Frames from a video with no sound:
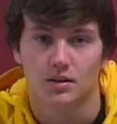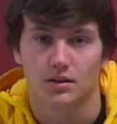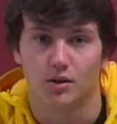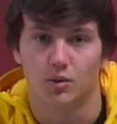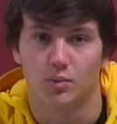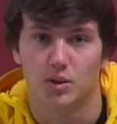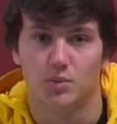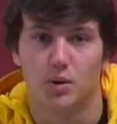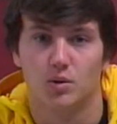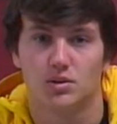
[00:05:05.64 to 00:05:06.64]
There will be a
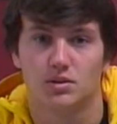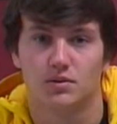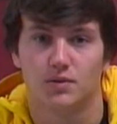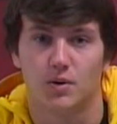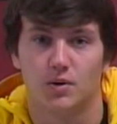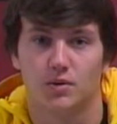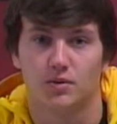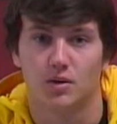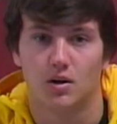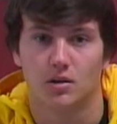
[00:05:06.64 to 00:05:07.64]
poster photo
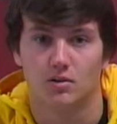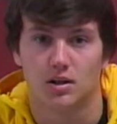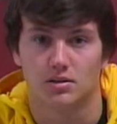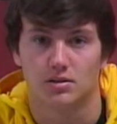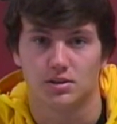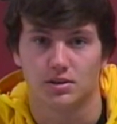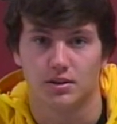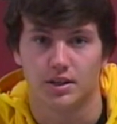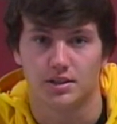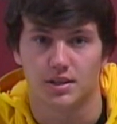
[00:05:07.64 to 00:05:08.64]
for all wrestlers in
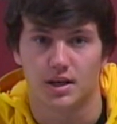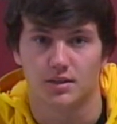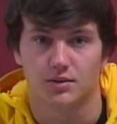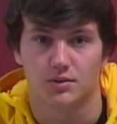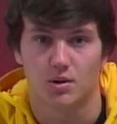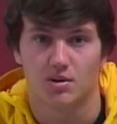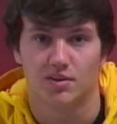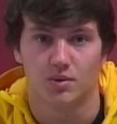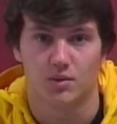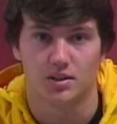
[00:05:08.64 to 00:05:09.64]
grades 9 through 12
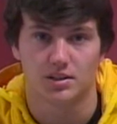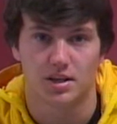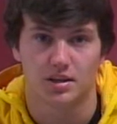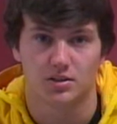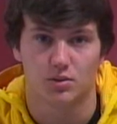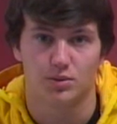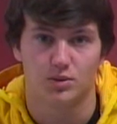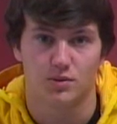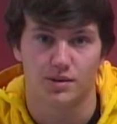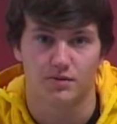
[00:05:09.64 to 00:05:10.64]
on Wednesday, October
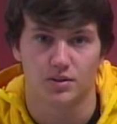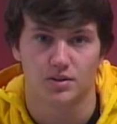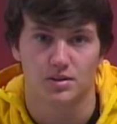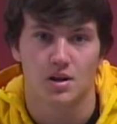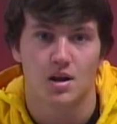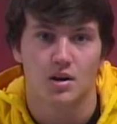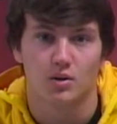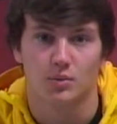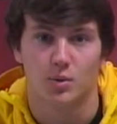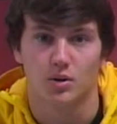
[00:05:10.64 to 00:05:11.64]
21st.
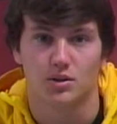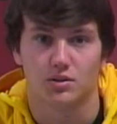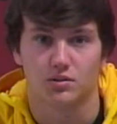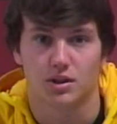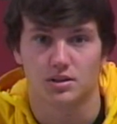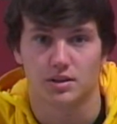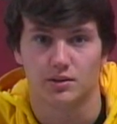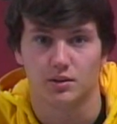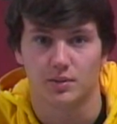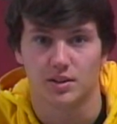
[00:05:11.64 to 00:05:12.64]
Report to the wrestling
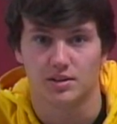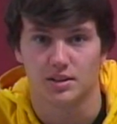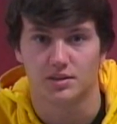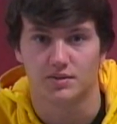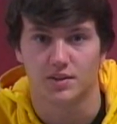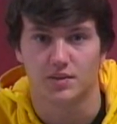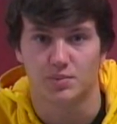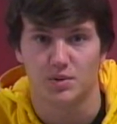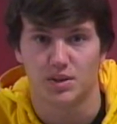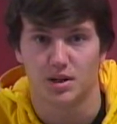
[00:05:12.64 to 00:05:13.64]
room at 6.50
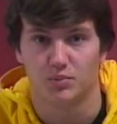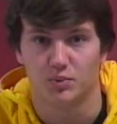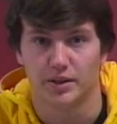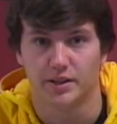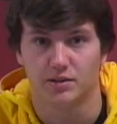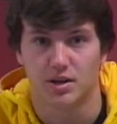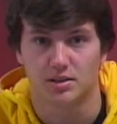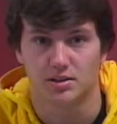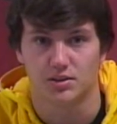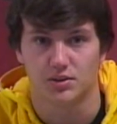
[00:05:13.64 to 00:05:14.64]
p.m. Bring your
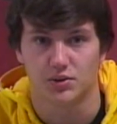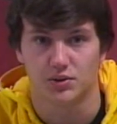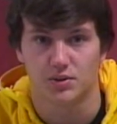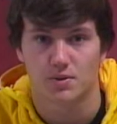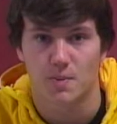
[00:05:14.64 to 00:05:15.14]
wrestling shoes.